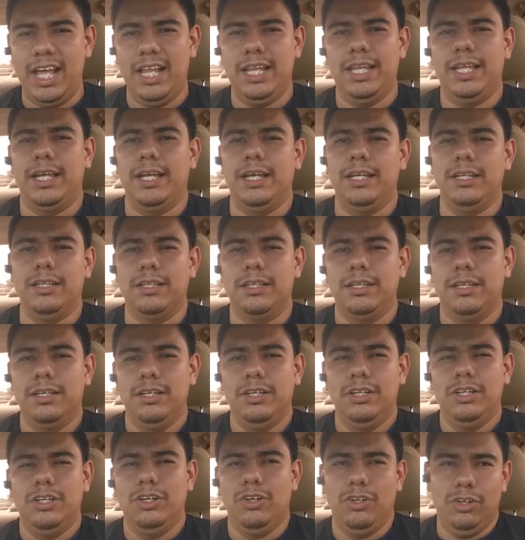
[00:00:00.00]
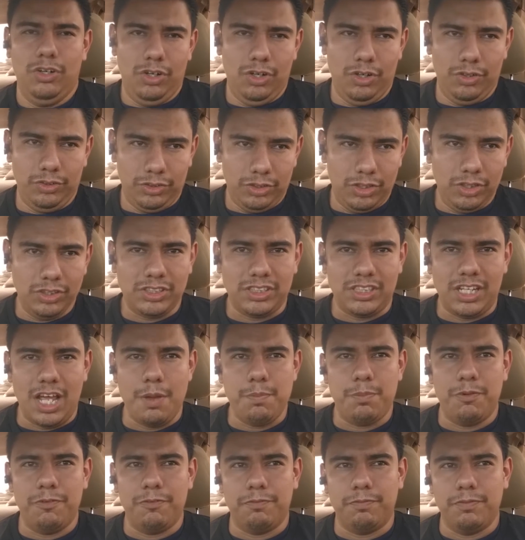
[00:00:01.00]
elegant. On those
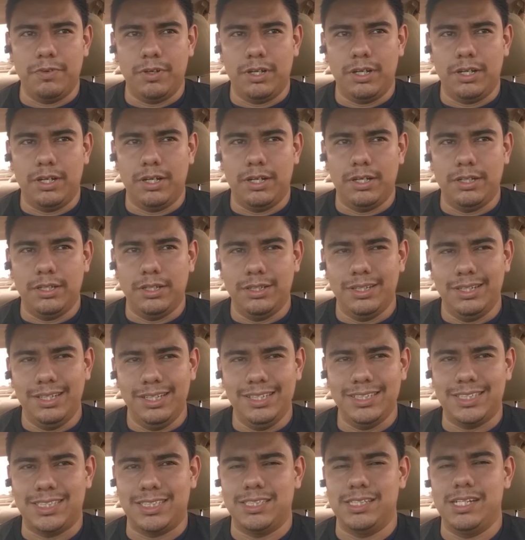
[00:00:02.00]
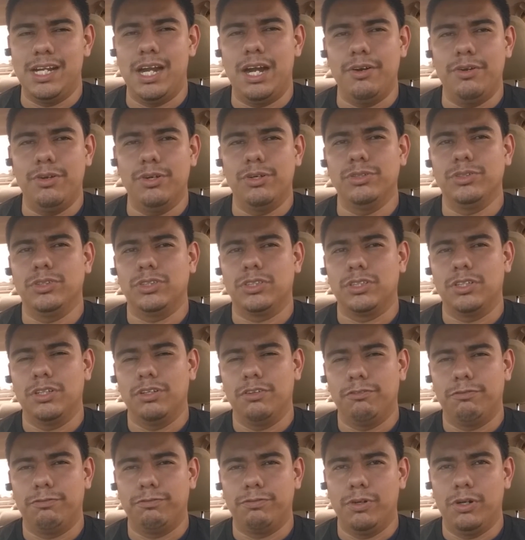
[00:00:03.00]
type of uh, scenarios
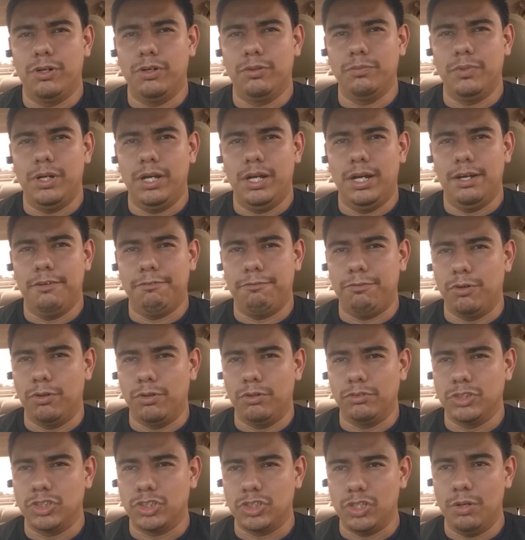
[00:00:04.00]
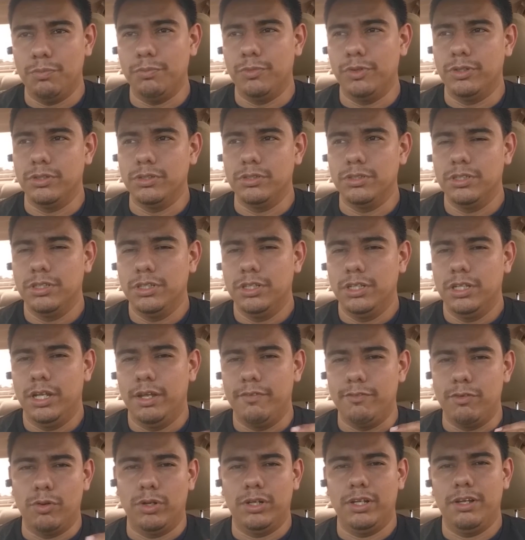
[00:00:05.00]
from uh, for summer,
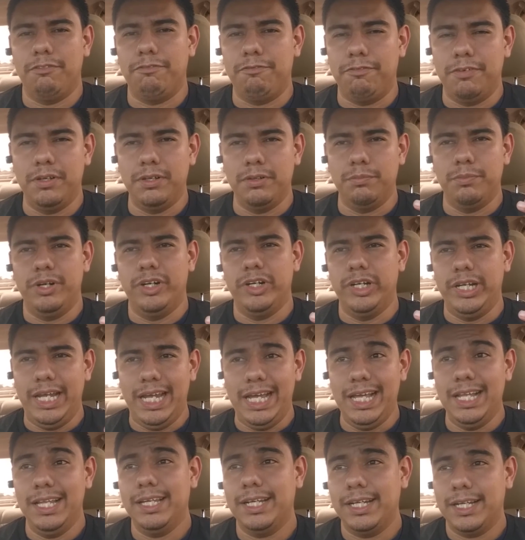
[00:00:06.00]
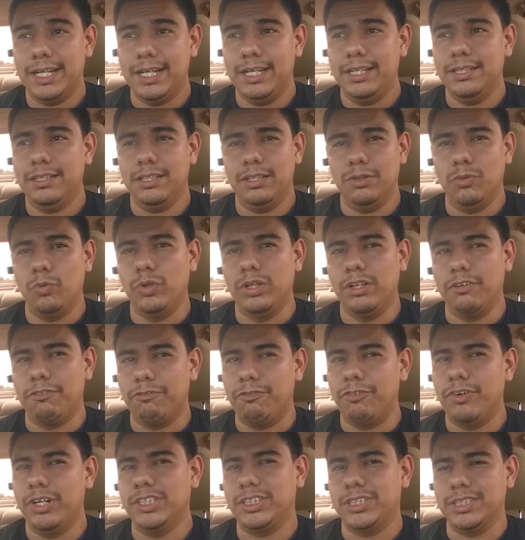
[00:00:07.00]
if you want to feel very elegant with a
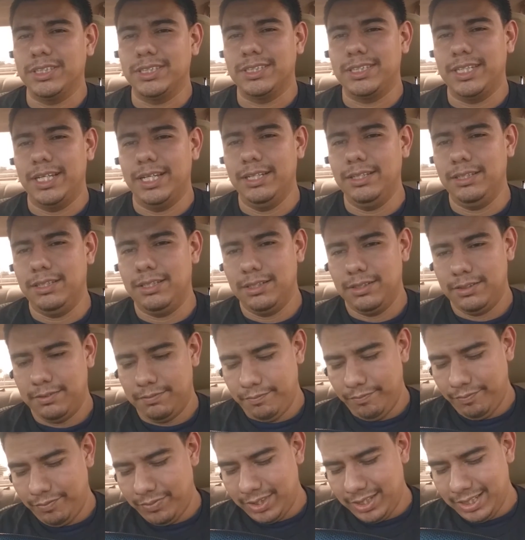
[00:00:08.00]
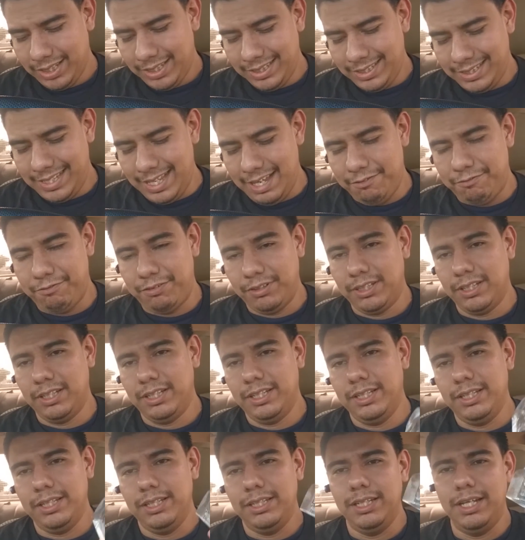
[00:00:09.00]
fresh scent,
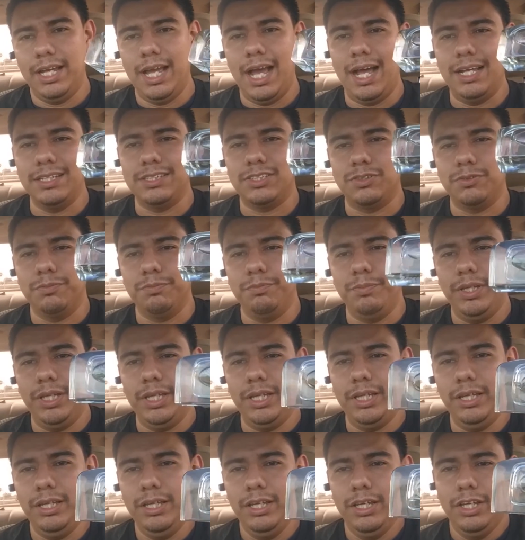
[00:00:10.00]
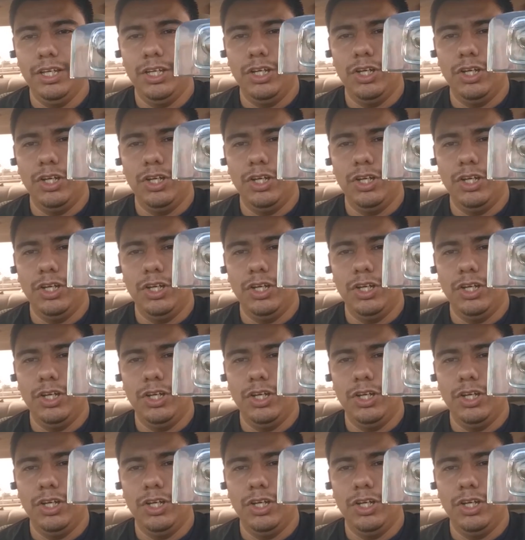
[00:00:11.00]
definitely it has to be